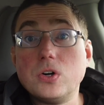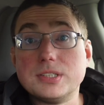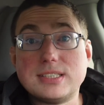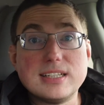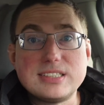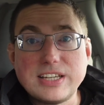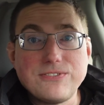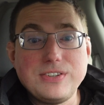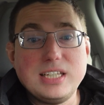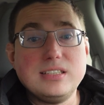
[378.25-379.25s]
all the testing
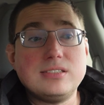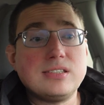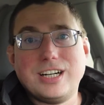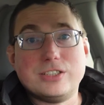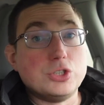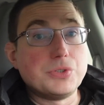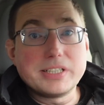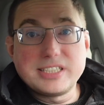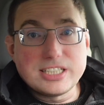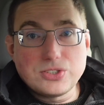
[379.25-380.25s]
fees, the
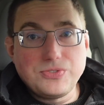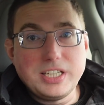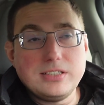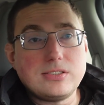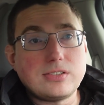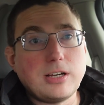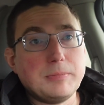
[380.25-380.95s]
drug test fees,